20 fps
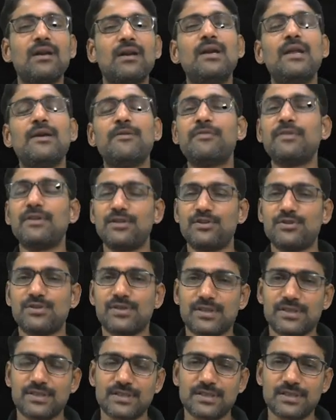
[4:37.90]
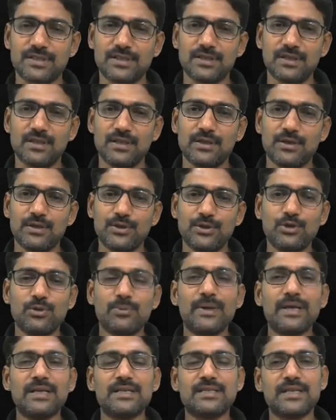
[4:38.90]
definitions you
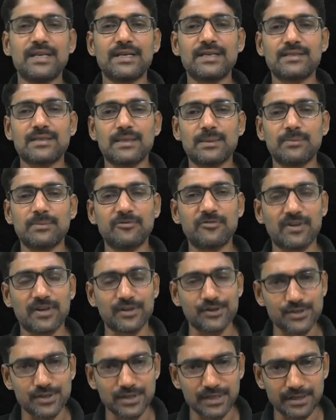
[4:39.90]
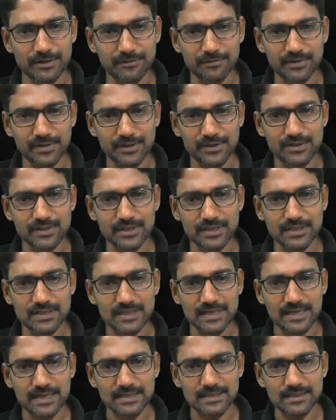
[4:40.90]
may take some function definitions
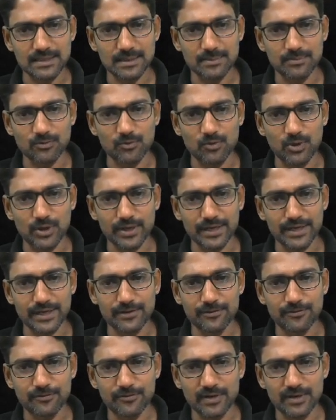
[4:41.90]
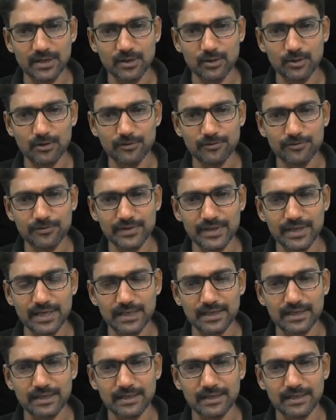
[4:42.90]
as some void fun of n